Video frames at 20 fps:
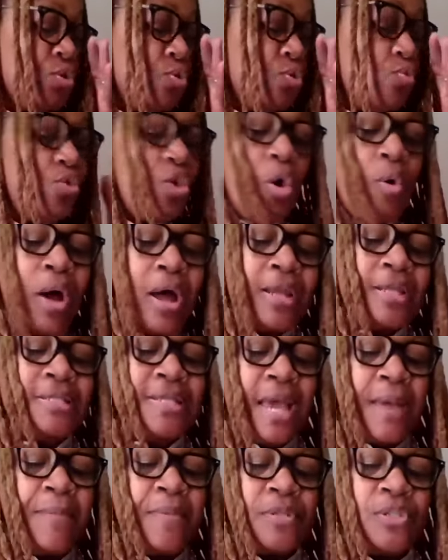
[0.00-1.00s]
You know how to
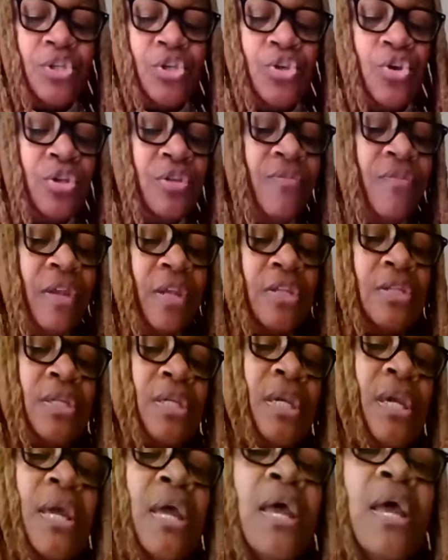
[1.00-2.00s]
tap into your
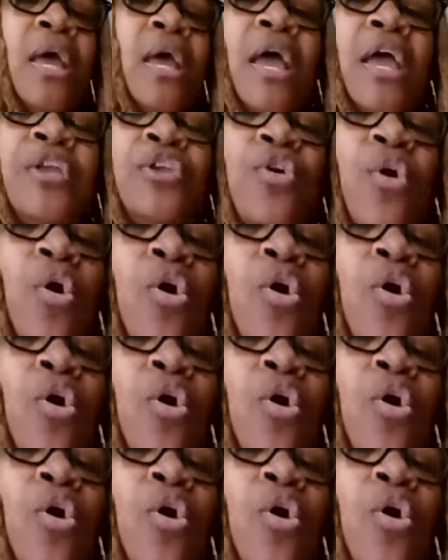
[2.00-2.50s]
divinity and you're